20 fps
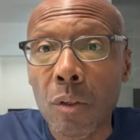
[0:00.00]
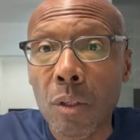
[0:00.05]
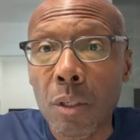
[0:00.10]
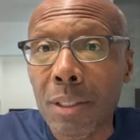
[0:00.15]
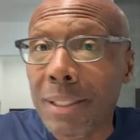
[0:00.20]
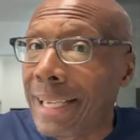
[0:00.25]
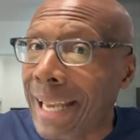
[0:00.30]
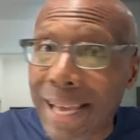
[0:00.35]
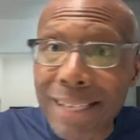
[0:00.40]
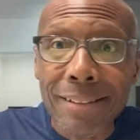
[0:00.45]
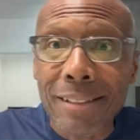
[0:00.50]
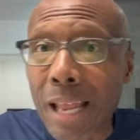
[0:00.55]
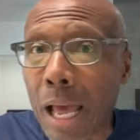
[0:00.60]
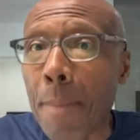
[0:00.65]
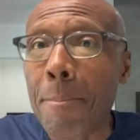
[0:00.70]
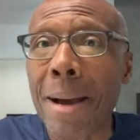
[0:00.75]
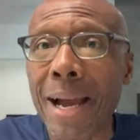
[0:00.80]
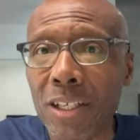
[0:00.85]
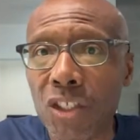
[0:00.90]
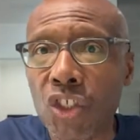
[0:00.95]
Last
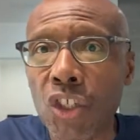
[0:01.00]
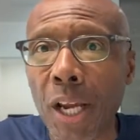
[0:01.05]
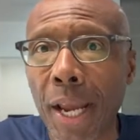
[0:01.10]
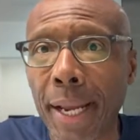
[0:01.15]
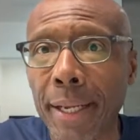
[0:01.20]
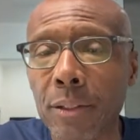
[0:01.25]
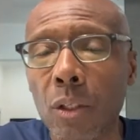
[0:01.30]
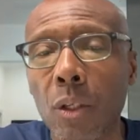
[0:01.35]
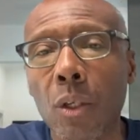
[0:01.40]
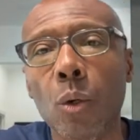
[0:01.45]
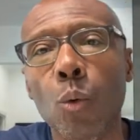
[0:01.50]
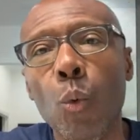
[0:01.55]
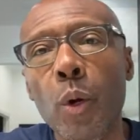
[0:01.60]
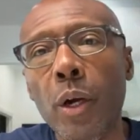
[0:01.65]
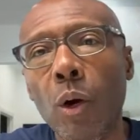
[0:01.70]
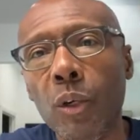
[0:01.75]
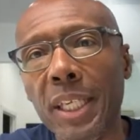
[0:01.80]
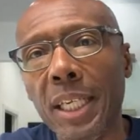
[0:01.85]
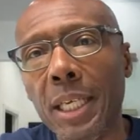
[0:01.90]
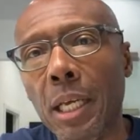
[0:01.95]
time I checked, we
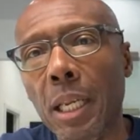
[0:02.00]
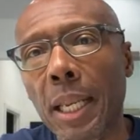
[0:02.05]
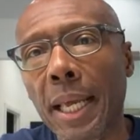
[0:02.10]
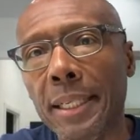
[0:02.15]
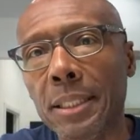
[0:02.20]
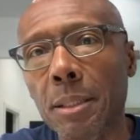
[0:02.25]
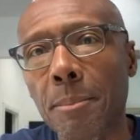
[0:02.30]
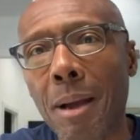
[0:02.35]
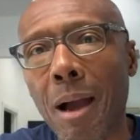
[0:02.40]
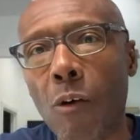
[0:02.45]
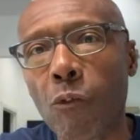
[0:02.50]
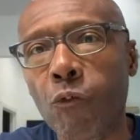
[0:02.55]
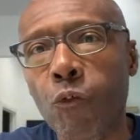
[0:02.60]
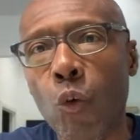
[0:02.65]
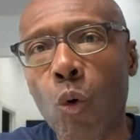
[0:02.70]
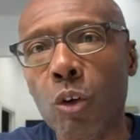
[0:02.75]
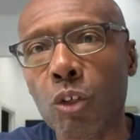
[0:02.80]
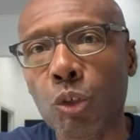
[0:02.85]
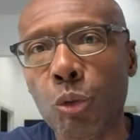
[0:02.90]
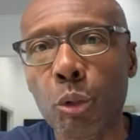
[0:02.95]
only collect about
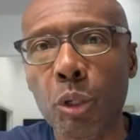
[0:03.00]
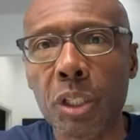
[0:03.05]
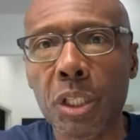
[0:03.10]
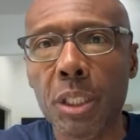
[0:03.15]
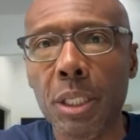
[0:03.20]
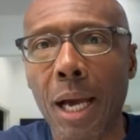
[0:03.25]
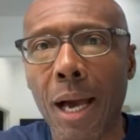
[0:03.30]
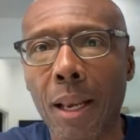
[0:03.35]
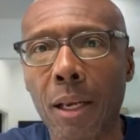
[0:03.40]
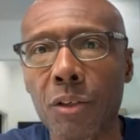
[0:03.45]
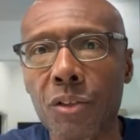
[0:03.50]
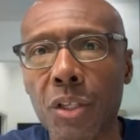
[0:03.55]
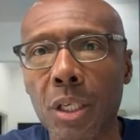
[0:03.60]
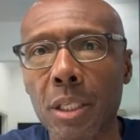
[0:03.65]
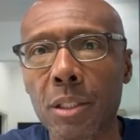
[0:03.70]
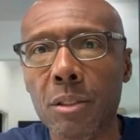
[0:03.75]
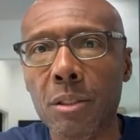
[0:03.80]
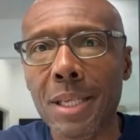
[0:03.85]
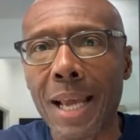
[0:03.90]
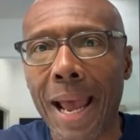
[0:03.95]
$4 trillion
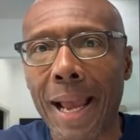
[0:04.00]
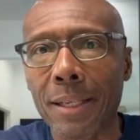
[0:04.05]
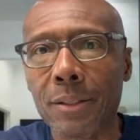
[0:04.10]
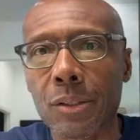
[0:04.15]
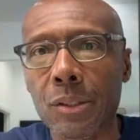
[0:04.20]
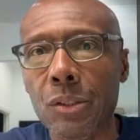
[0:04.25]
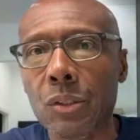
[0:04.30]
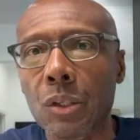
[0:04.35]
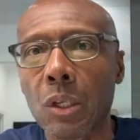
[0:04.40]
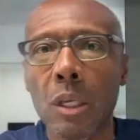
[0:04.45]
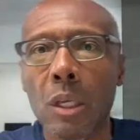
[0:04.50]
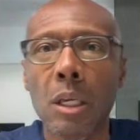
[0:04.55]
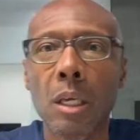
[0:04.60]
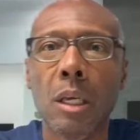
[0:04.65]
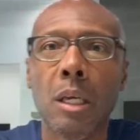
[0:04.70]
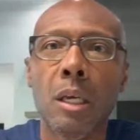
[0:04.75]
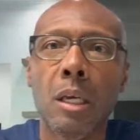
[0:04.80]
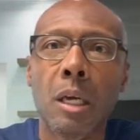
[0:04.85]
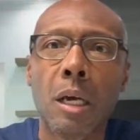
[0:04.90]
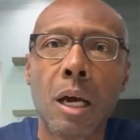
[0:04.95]
in taxes.
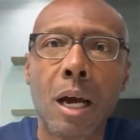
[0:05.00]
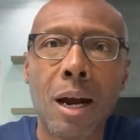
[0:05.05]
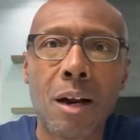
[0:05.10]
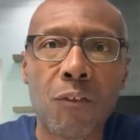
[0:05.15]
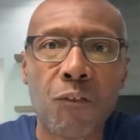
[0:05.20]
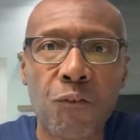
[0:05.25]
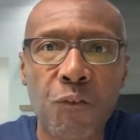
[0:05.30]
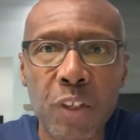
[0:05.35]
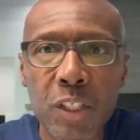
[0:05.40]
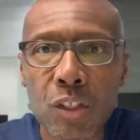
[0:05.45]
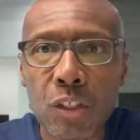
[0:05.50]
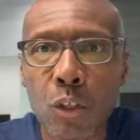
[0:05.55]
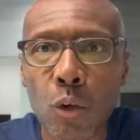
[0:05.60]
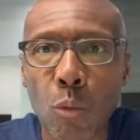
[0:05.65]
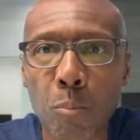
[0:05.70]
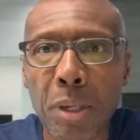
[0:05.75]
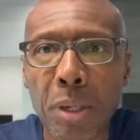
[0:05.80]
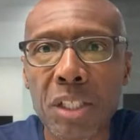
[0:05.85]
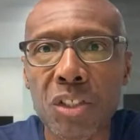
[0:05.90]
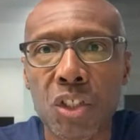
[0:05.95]
Our fiscal
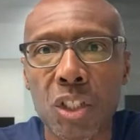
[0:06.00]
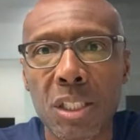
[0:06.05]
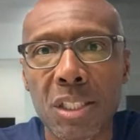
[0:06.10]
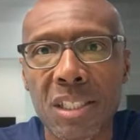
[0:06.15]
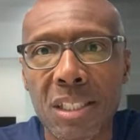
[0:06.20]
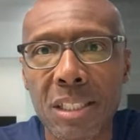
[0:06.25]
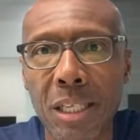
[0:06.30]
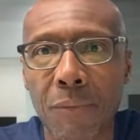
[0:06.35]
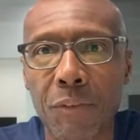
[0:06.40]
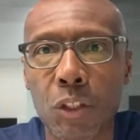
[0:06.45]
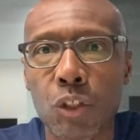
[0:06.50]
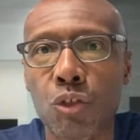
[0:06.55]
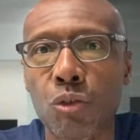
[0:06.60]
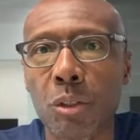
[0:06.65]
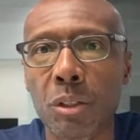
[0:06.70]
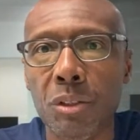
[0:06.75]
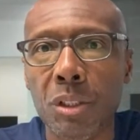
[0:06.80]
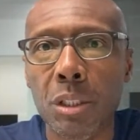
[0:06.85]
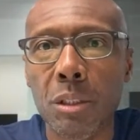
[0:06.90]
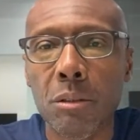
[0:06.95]
budget is $7
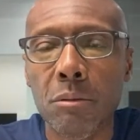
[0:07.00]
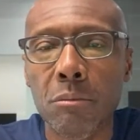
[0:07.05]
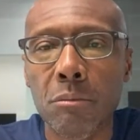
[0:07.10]
trillion.